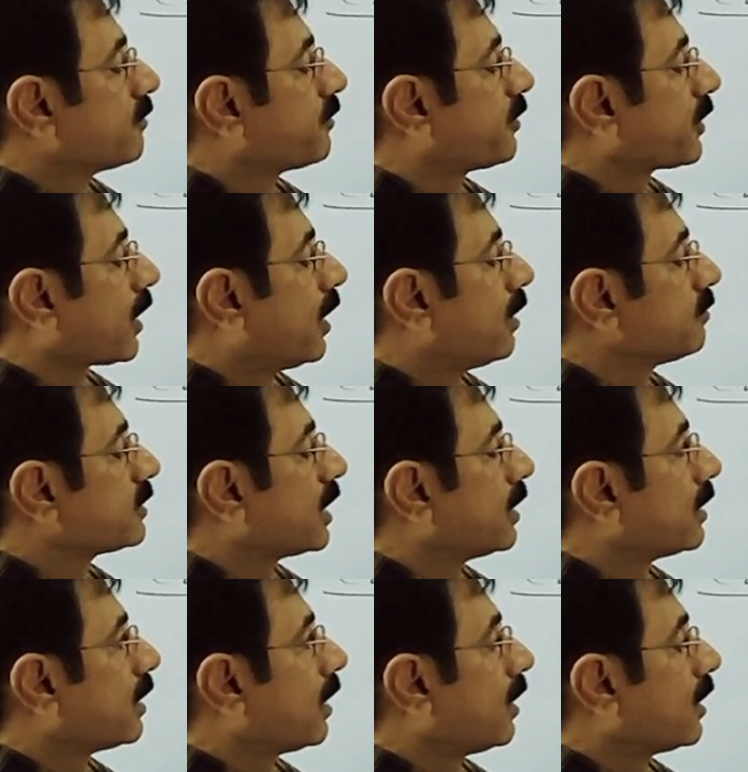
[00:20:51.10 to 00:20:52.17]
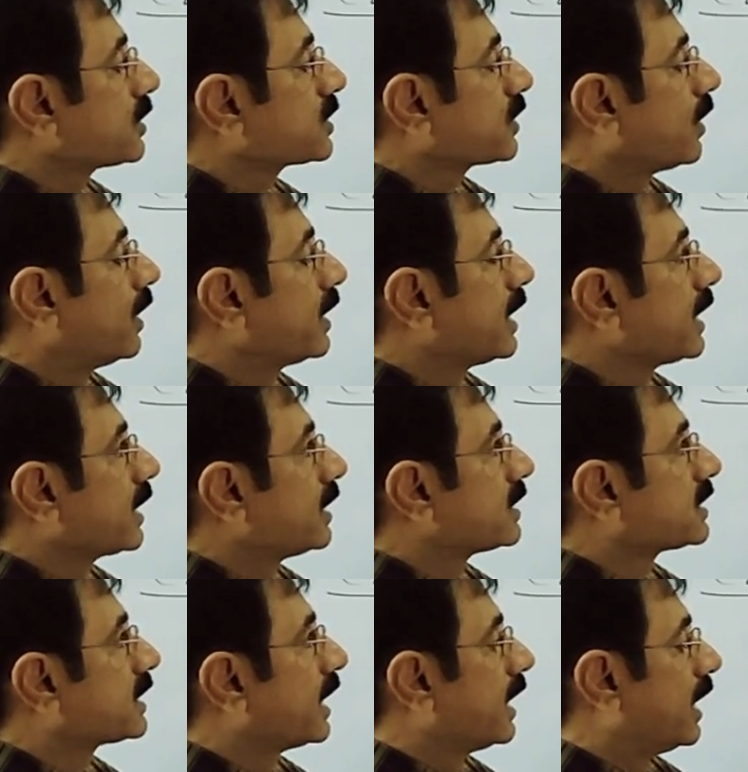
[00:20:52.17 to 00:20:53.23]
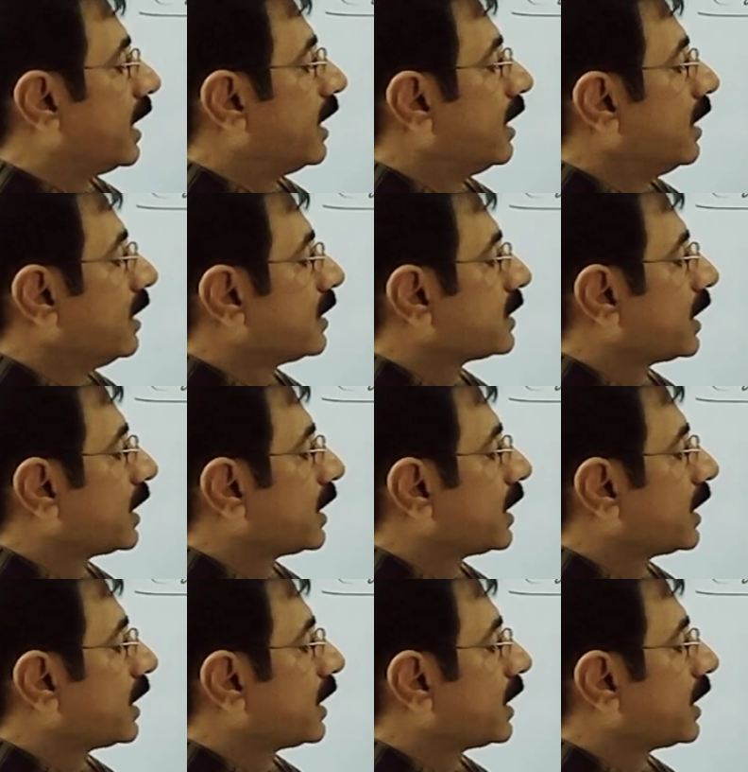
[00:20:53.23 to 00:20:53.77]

from the last cortical cell,